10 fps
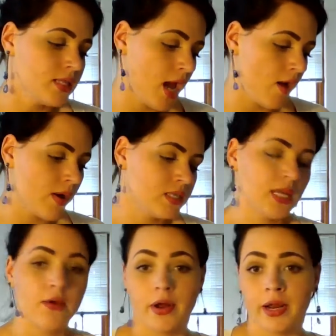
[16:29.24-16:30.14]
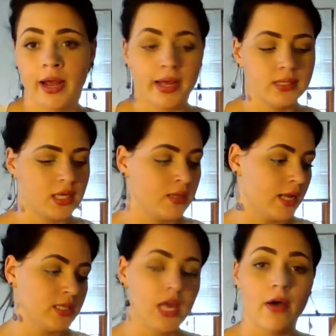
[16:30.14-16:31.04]
how I stay organized. And
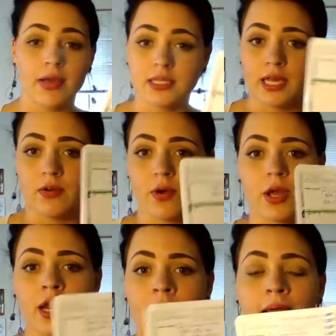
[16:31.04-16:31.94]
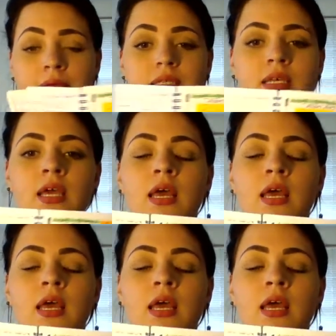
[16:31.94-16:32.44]
that's how I stayed organized